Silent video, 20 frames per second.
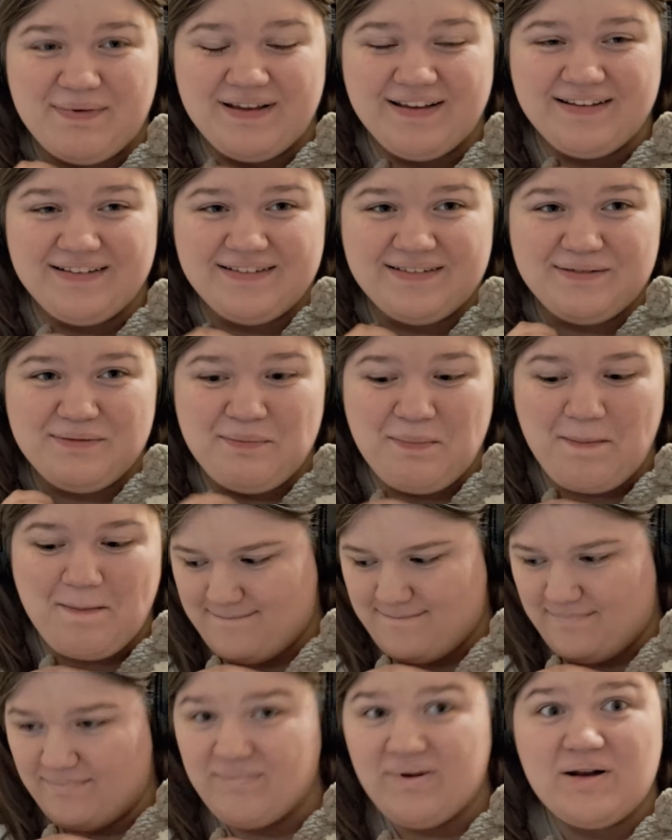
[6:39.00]
it,
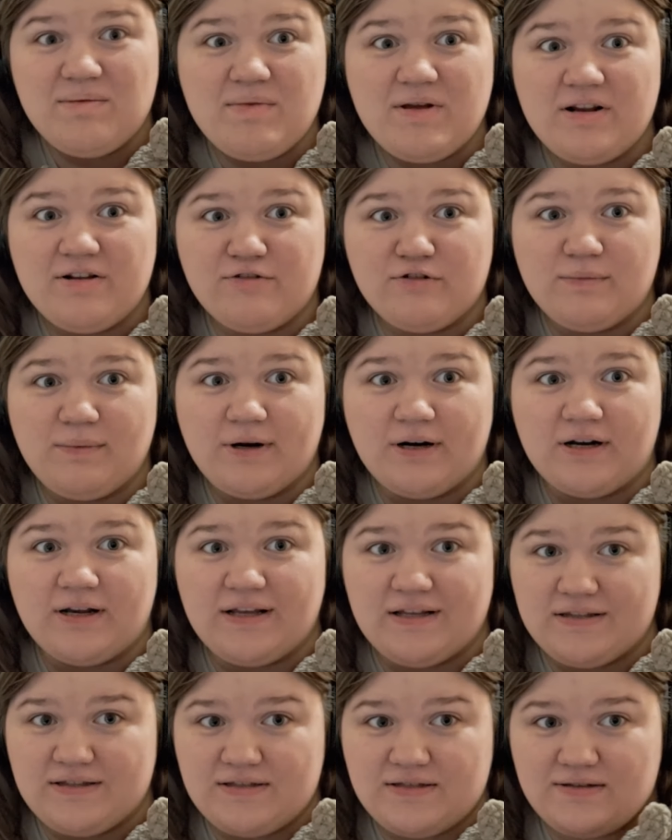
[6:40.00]
but I made it for
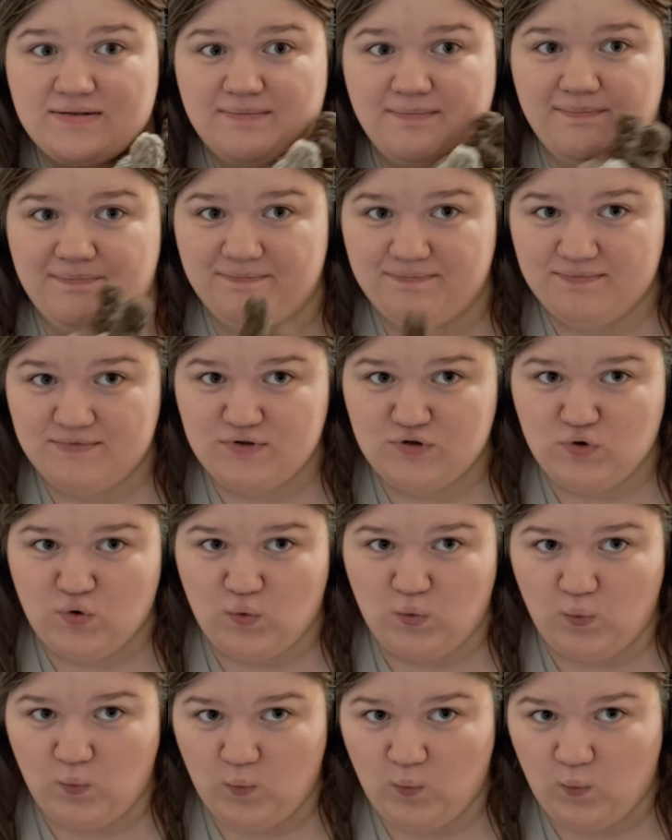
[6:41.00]
markets.
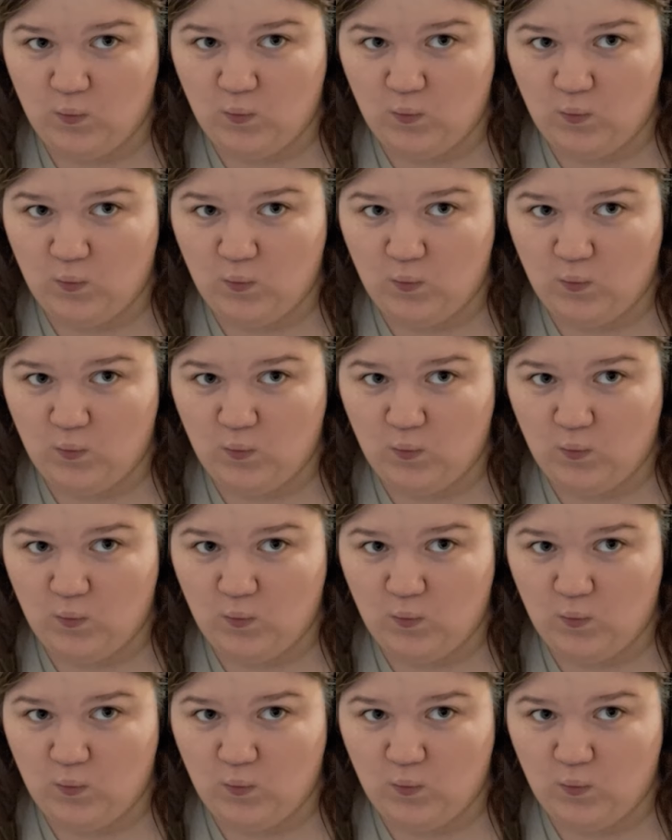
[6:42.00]
So,